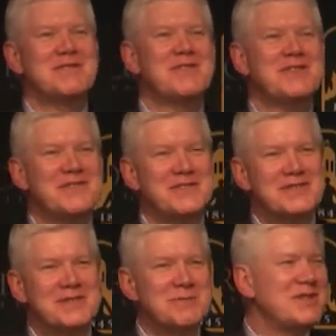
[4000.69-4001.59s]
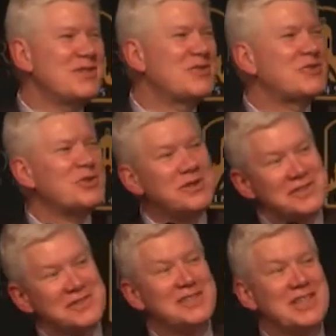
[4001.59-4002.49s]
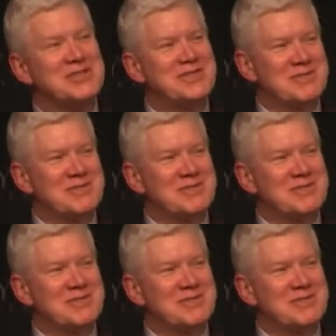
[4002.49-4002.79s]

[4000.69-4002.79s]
and philosophers do. We need to draw a distinction.